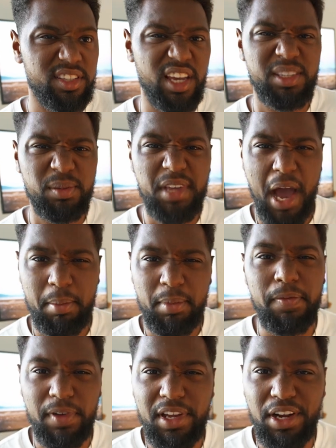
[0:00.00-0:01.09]
take some time to
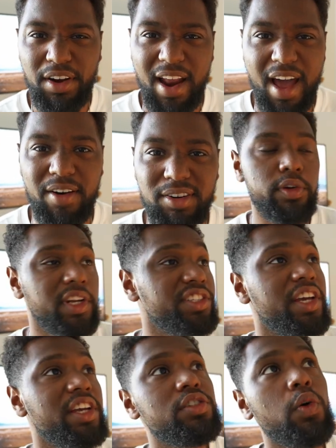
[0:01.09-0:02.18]
figure it out. You get a
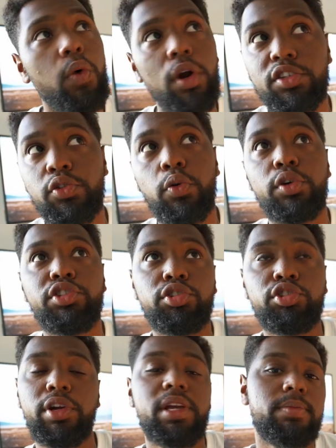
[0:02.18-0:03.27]
chance to work towards your
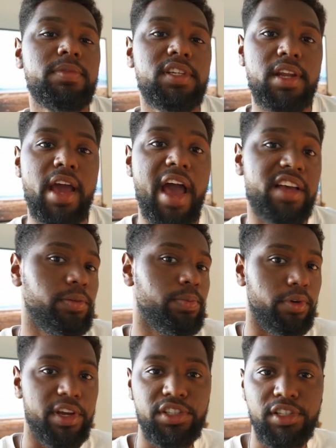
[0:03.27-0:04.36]
dreams and
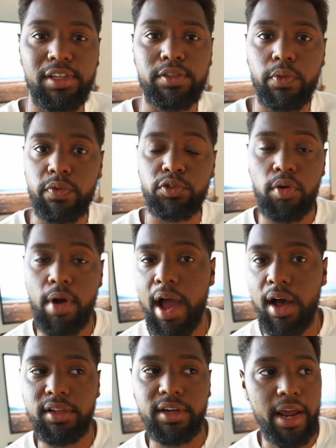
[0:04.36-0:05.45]
aspirations with
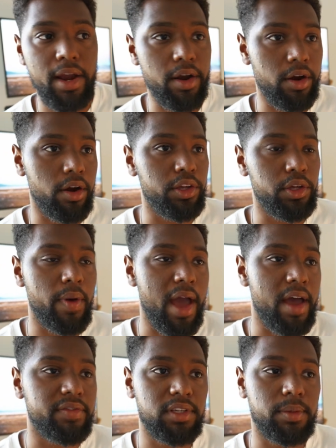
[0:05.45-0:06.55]
trial and error. You
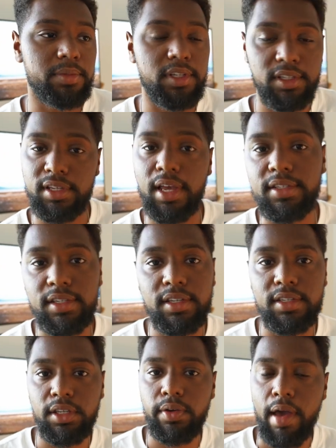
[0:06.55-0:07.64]
have some
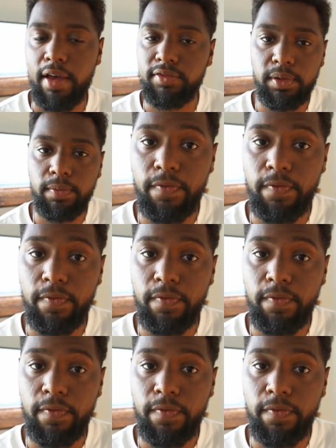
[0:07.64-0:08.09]
successes and you have some